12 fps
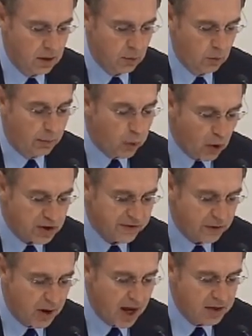Reports
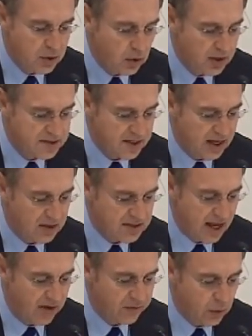from Honduras and El
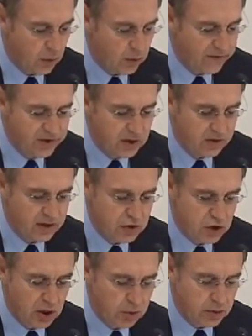Salvador reveal that
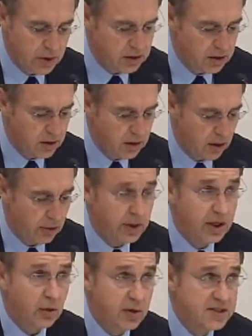children are
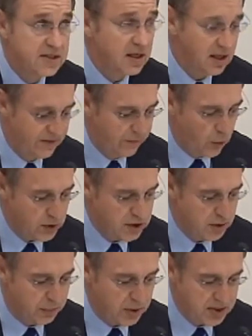increasingly forced
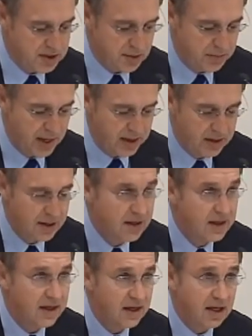to participate
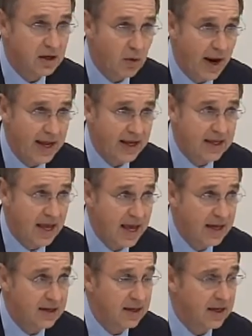in
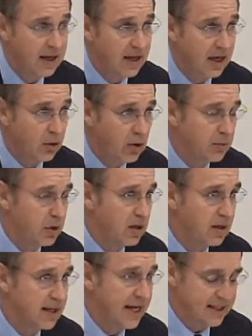gang and
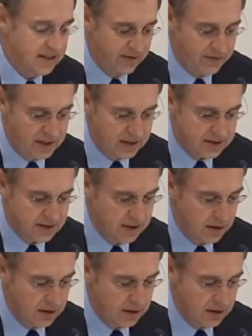criminal activities.